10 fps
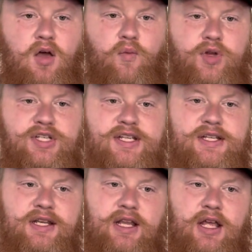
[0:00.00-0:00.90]
which
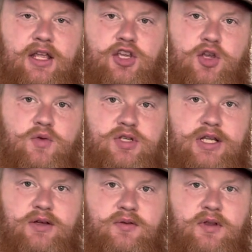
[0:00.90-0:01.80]
isn't a huge
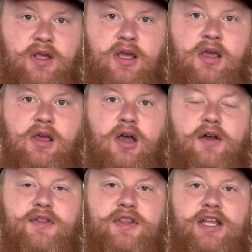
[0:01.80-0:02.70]
deal,
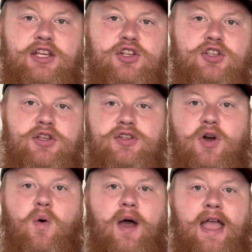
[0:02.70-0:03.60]
other than you just
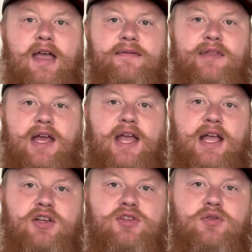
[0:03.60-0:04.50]
don't have that
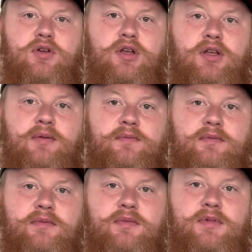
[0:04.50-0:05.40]
extra,
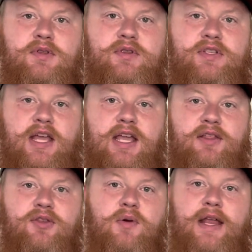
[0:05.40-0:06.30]
say
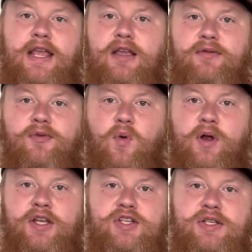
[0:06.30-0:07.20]
3-4
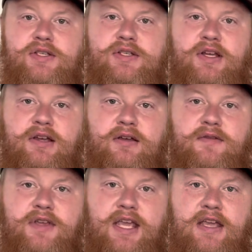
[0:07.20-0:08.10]
inches
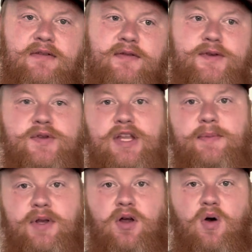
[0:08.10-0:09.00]
of give if you step
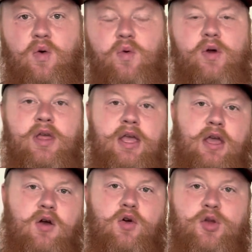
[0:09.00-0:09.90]
in a hole
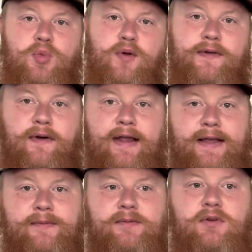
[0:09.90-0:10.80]
or you're moving
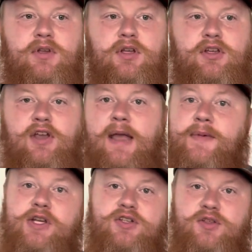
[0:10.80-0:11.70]
around. Your
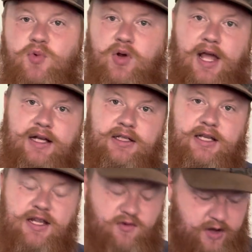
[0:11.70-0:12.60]
ammunition is more likely to
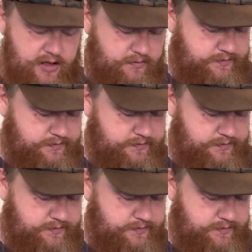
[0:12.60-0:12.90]
get wet.